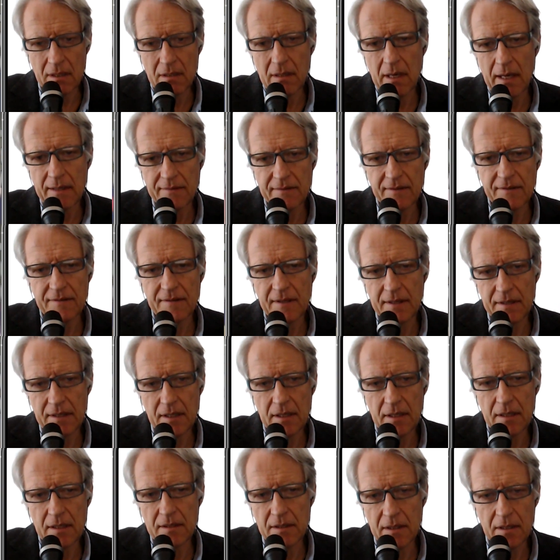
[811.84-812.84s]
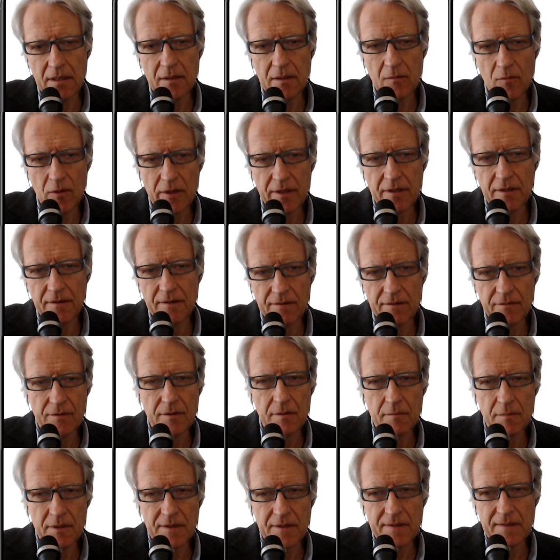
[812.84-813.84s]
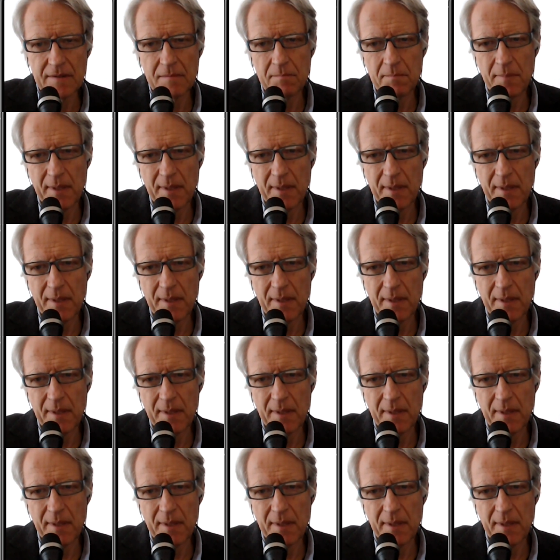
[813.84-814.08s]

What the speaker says: as I said, there were these rumors